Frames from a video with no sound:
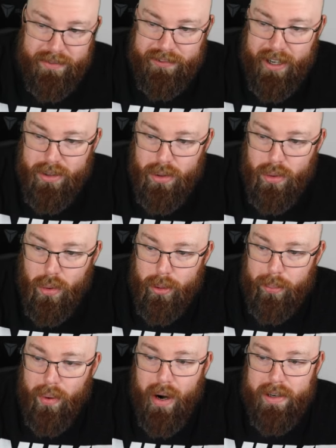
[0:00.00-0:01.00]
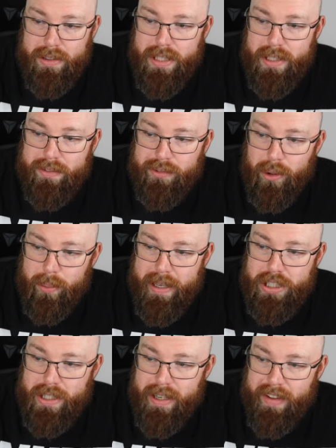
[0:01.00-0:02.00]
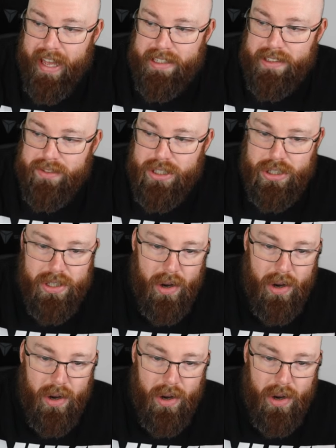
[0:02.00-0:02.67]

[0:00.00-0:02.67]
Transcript: federal court prior to the formation of Activision